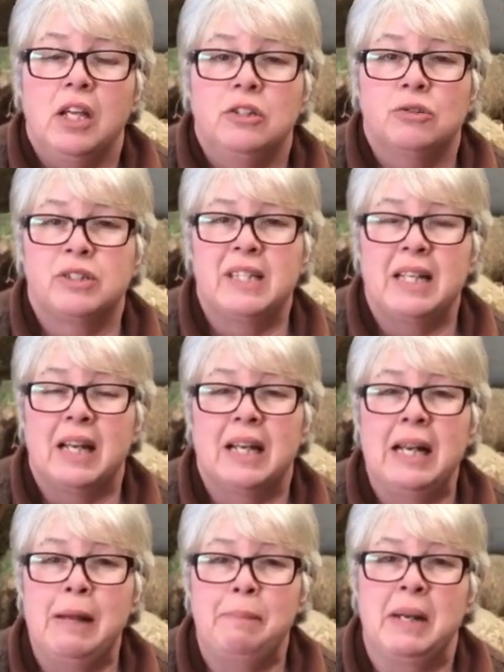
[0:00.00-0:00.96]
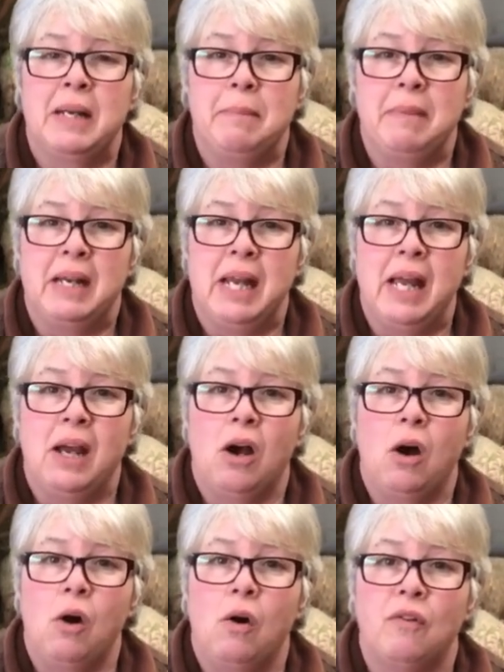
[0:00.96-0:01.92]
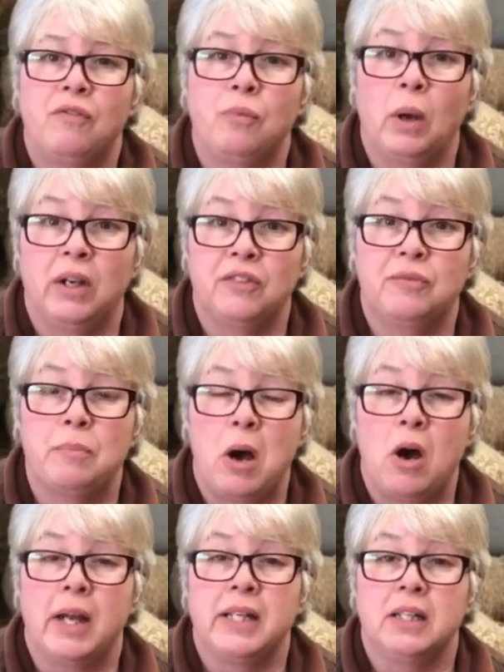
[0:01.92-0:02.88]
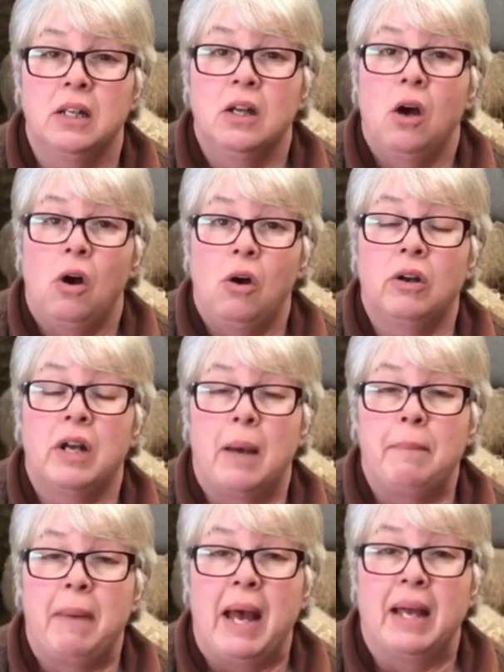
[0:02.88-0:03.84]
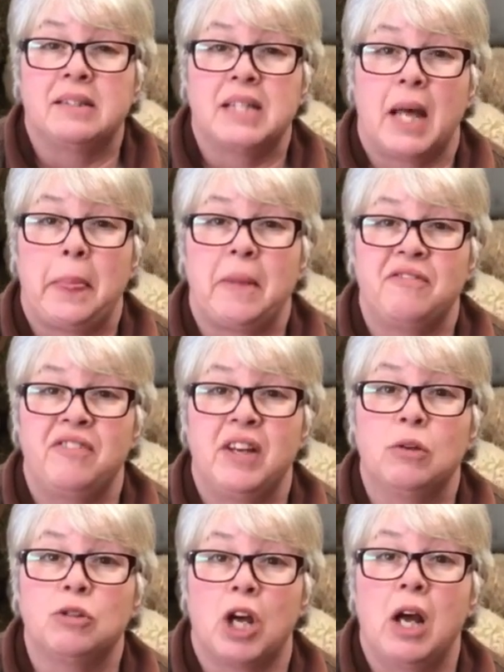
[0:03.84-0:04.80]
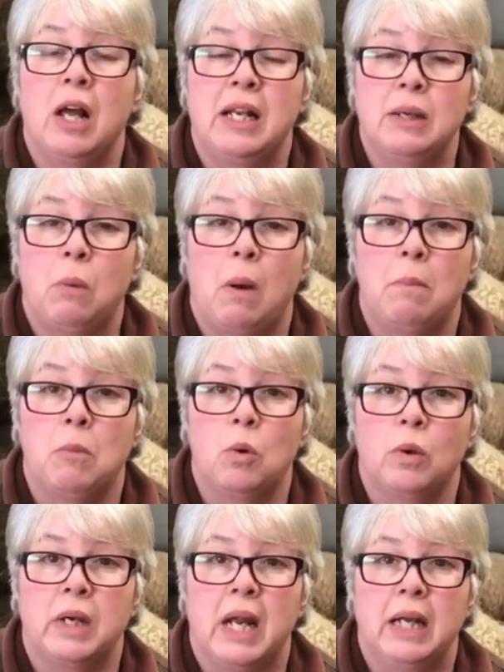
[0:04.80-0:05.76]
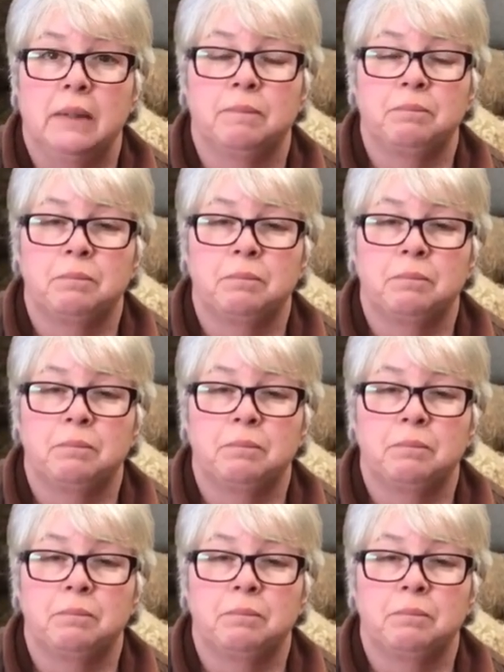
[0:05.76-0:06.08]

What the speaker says: You'll see a clip in a minute of one of mine on her back down the field early one morning.